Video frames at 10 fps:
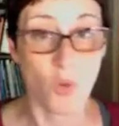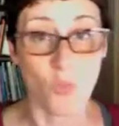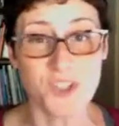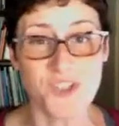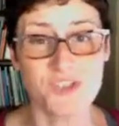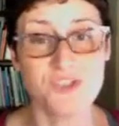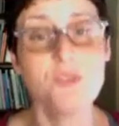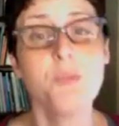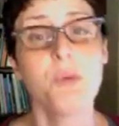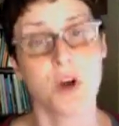What's
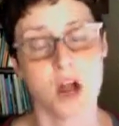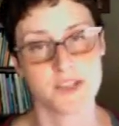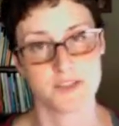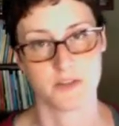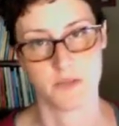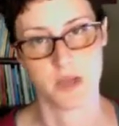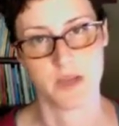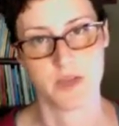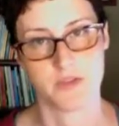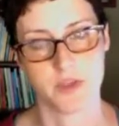super awesome
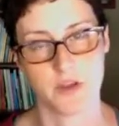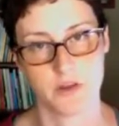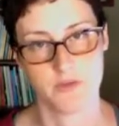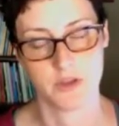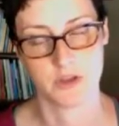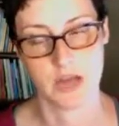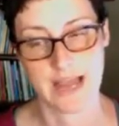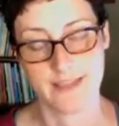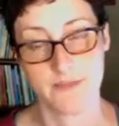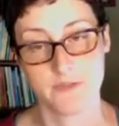about the
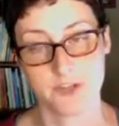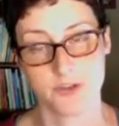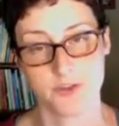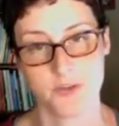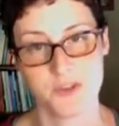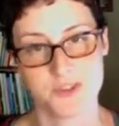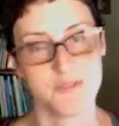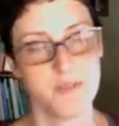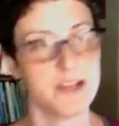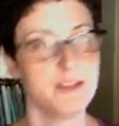Eileen Fisher dolman
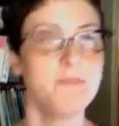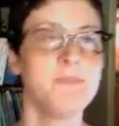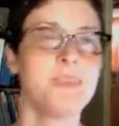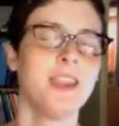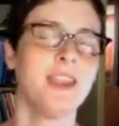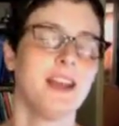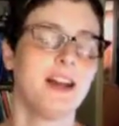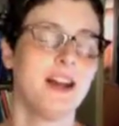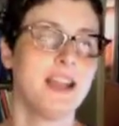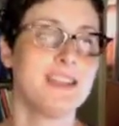sleeve pattern
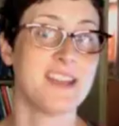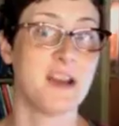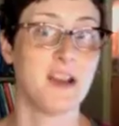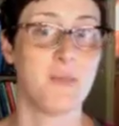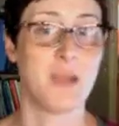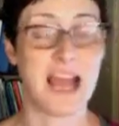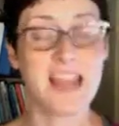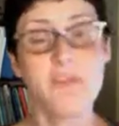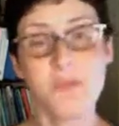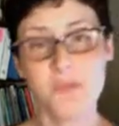is that I
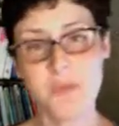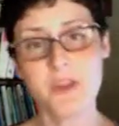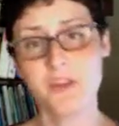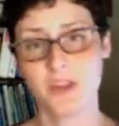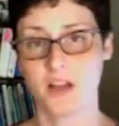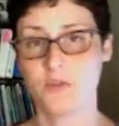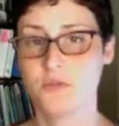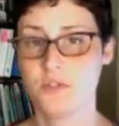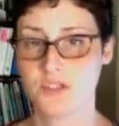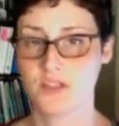live with my mother-in-law, who
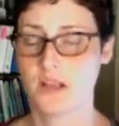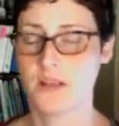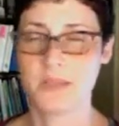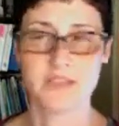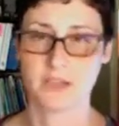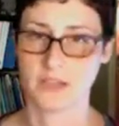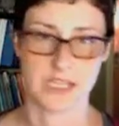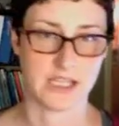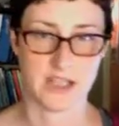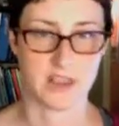is an amazing
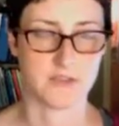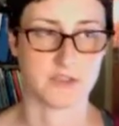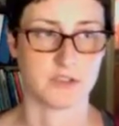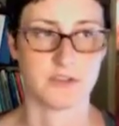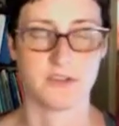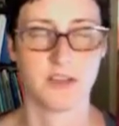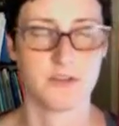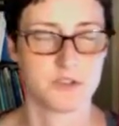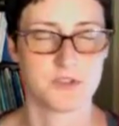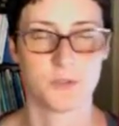lady. I love her
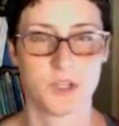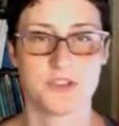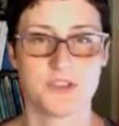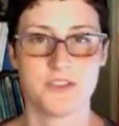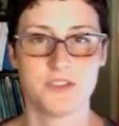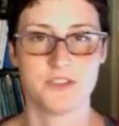so much. She's